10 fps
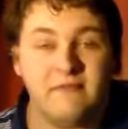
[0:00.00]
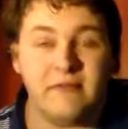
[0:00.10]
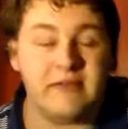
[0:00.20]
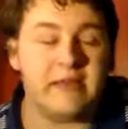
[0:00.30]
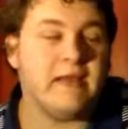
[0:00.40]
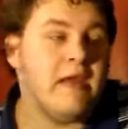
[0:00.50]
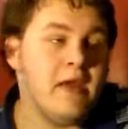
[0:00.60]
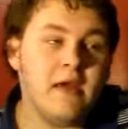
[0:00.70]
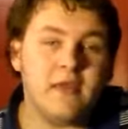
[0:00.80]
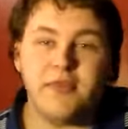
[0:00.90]
really
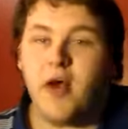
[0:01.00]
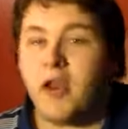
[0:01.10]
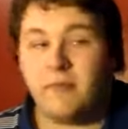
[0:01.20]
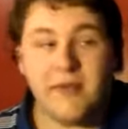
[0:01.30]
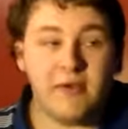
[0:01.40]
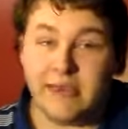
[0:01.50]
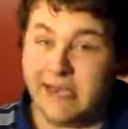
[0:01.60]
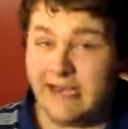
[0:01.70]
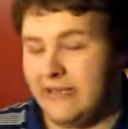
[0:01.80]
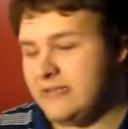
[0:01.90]
thought about
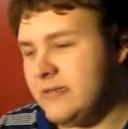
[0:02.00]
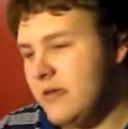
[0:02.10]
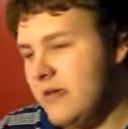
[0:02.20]
getting it.